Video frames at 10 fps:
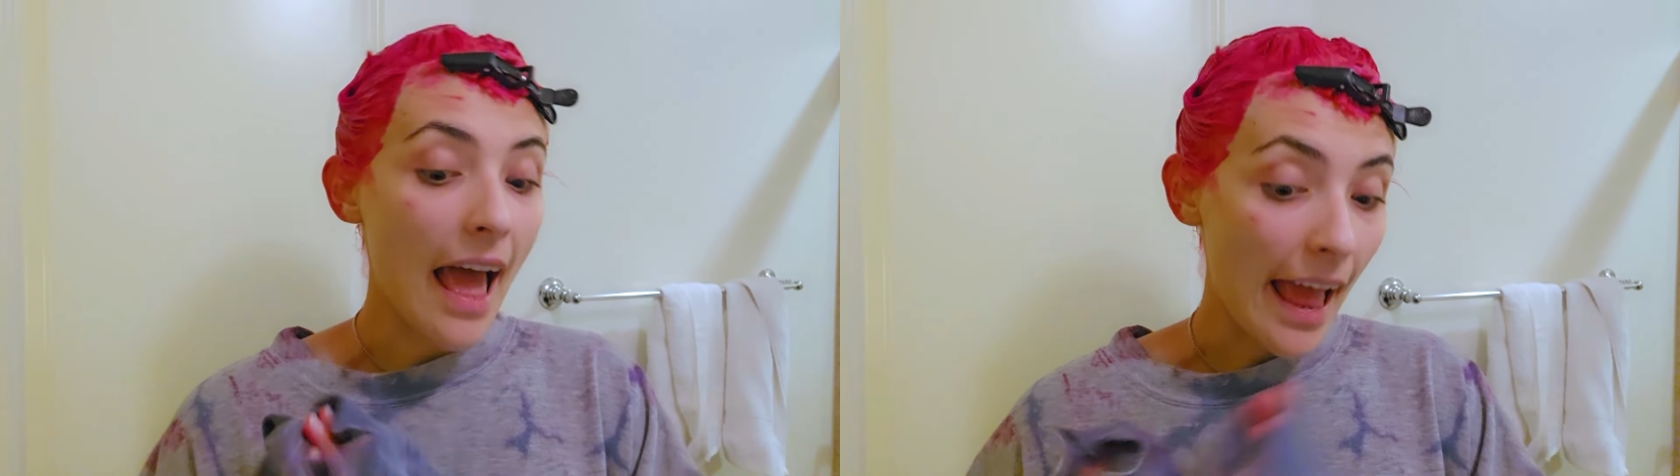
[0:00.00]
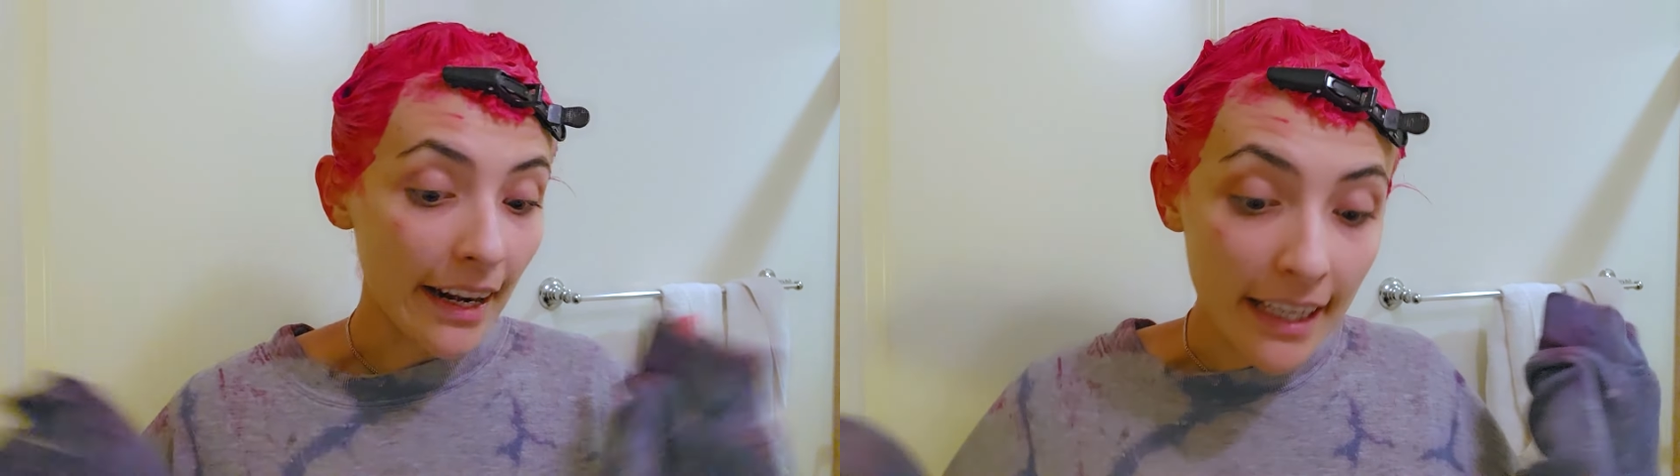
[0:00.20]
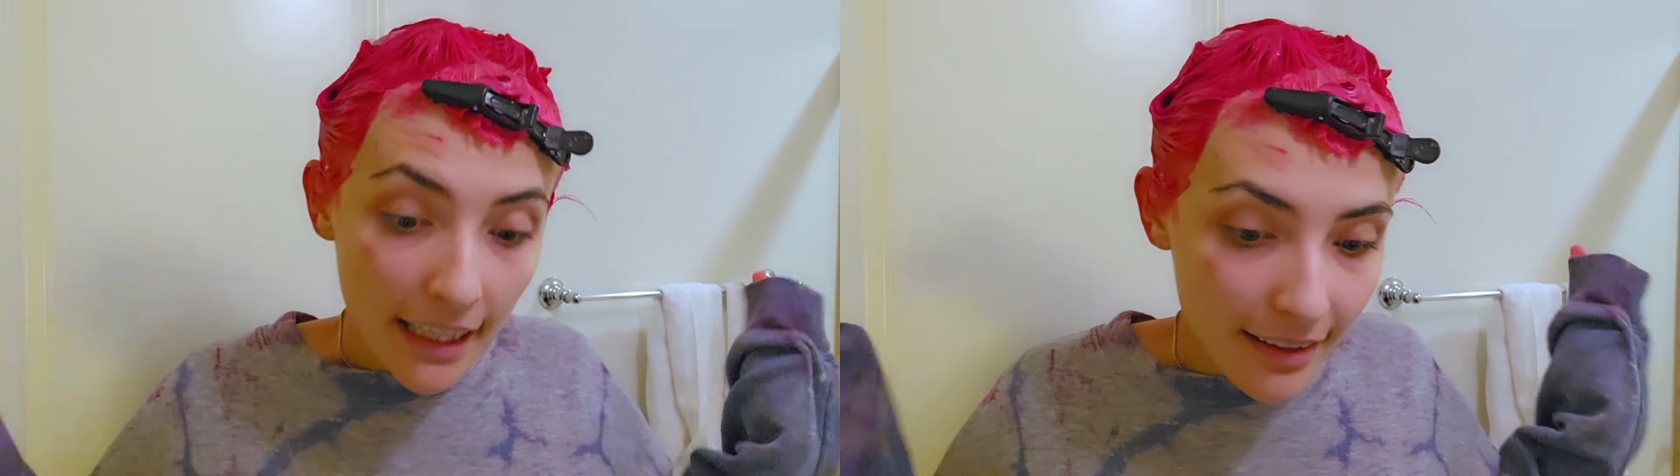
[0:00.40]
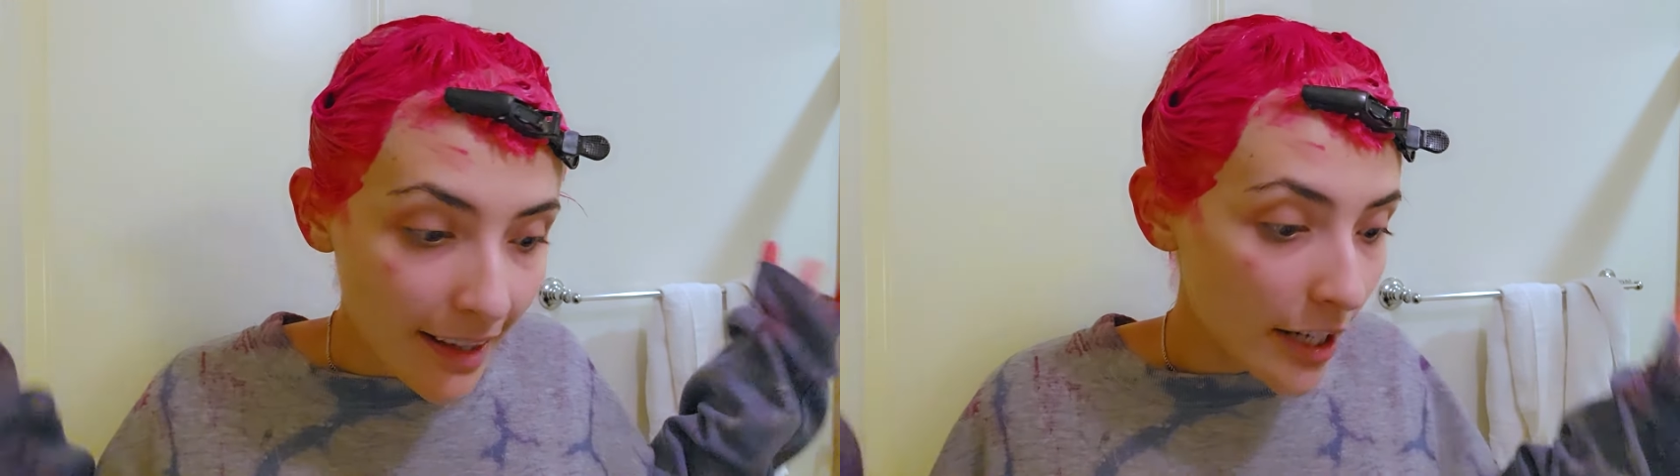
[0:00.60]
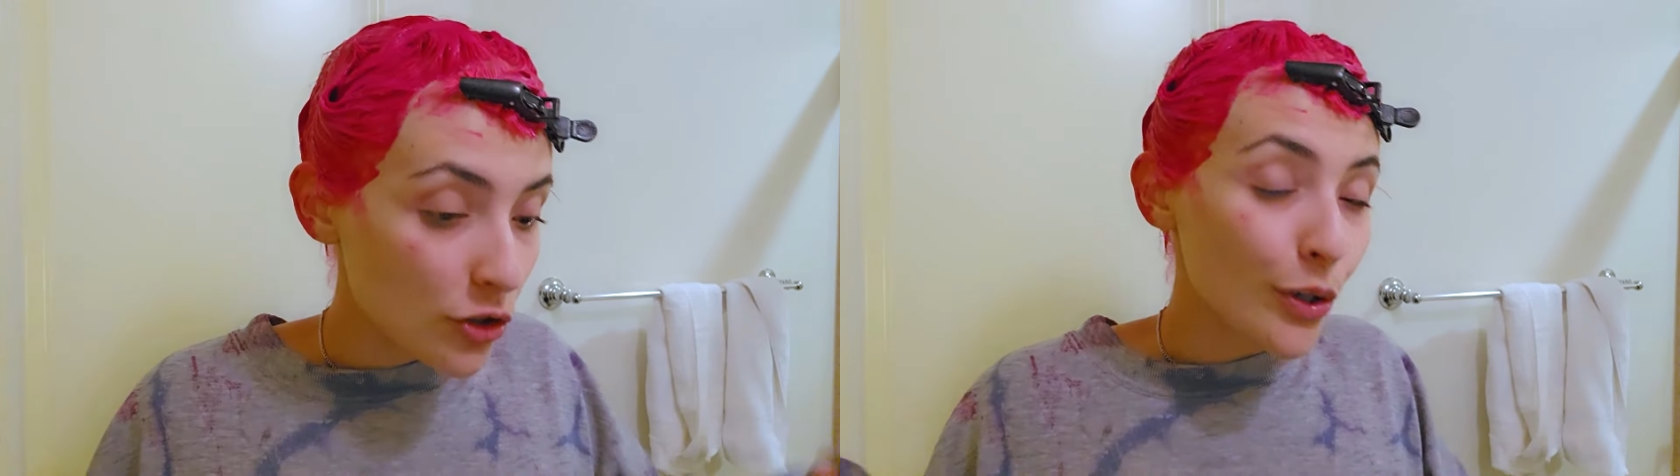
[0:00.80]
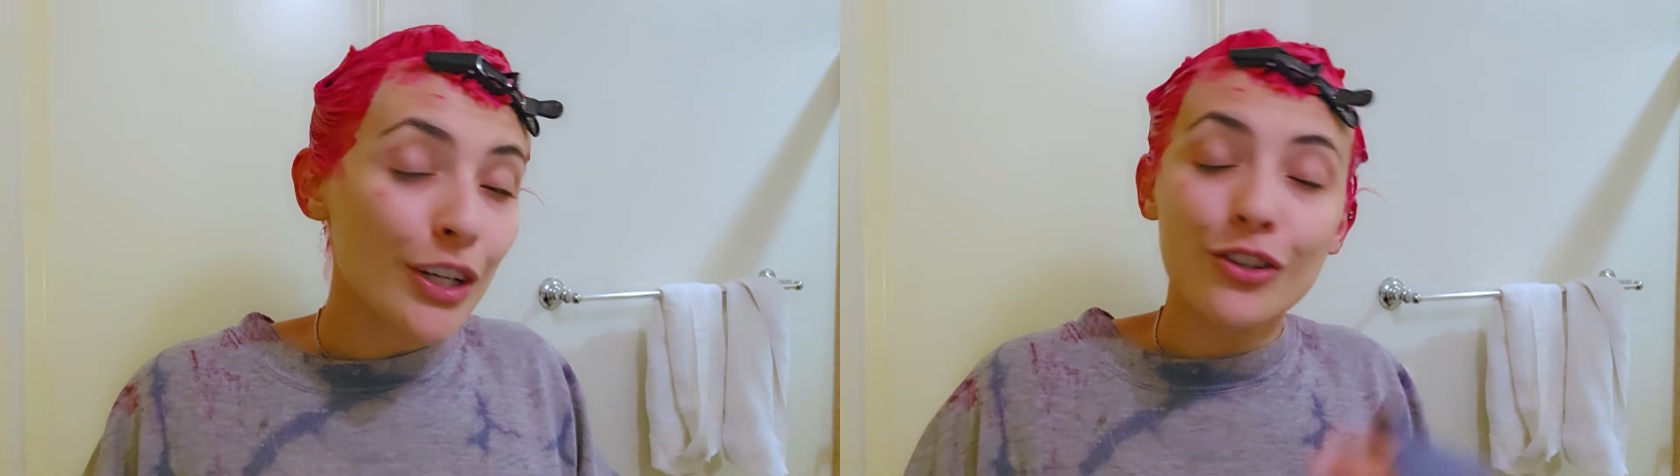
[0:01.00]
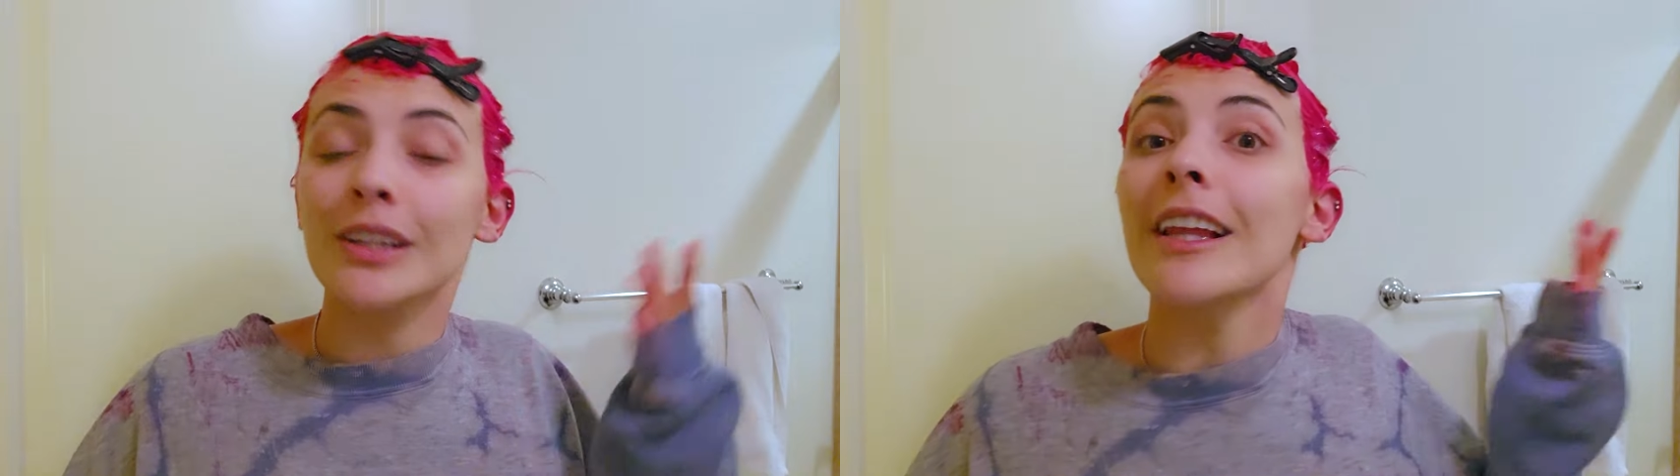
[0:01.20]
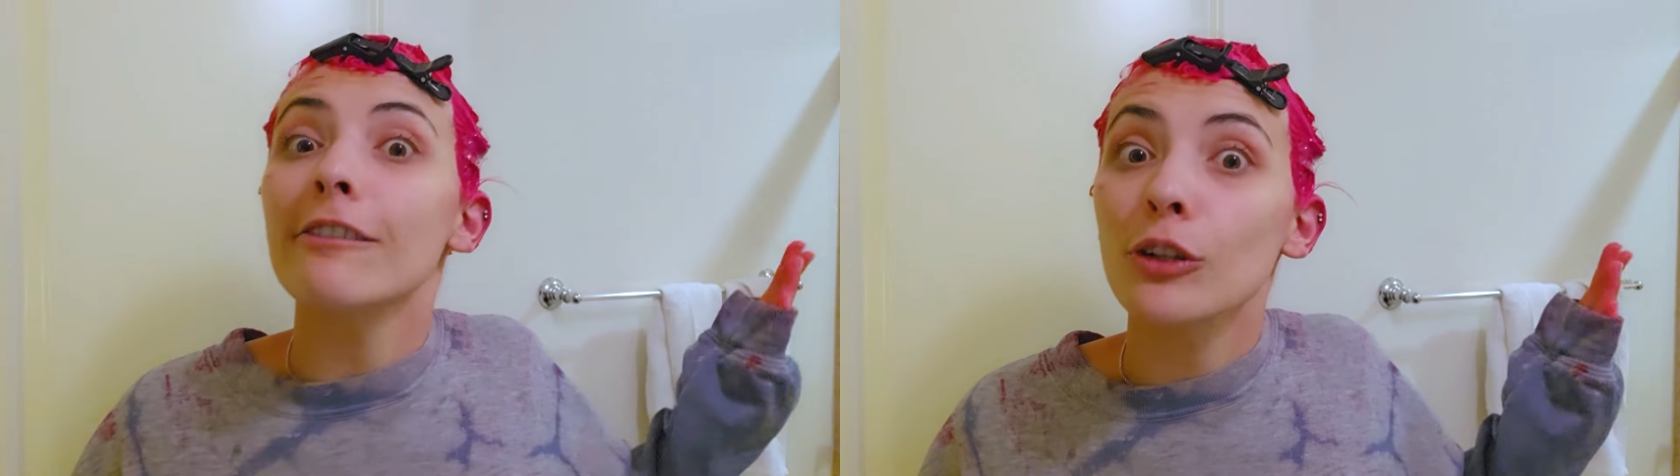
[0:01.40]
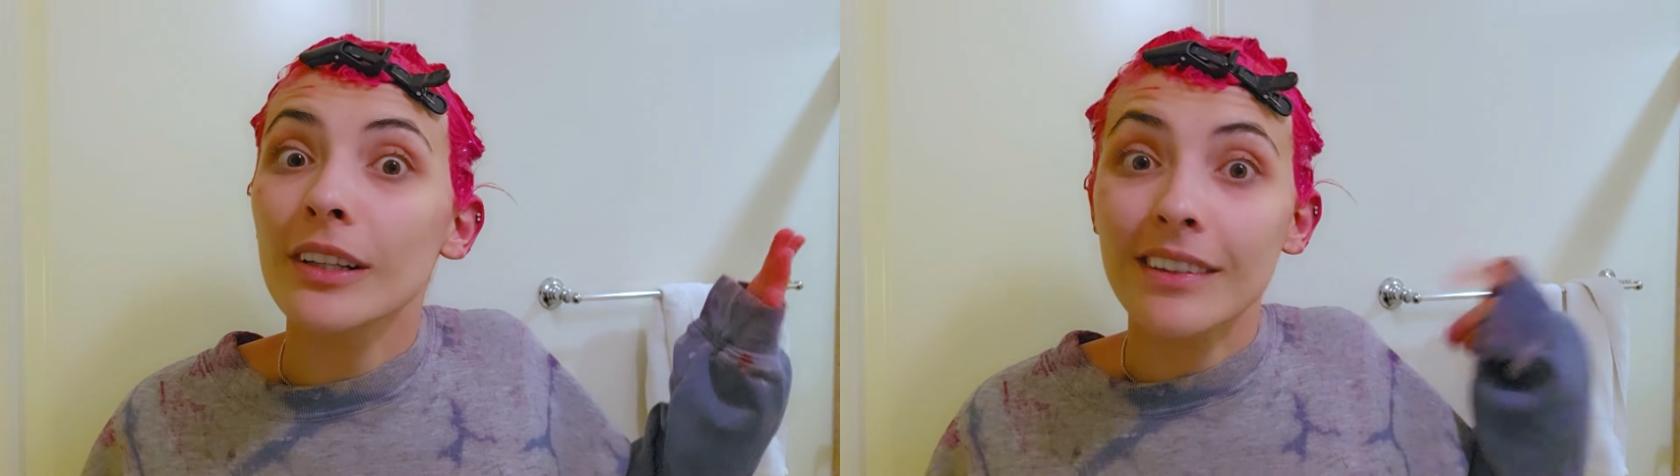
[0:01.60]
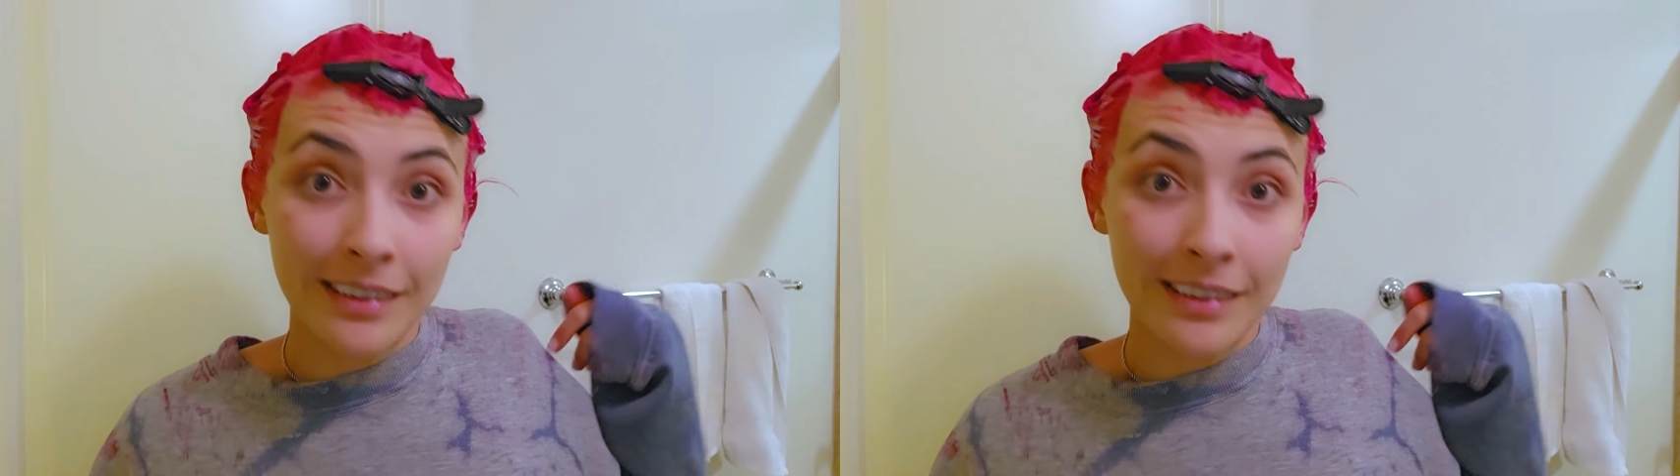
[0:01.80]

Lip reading: any saturation level is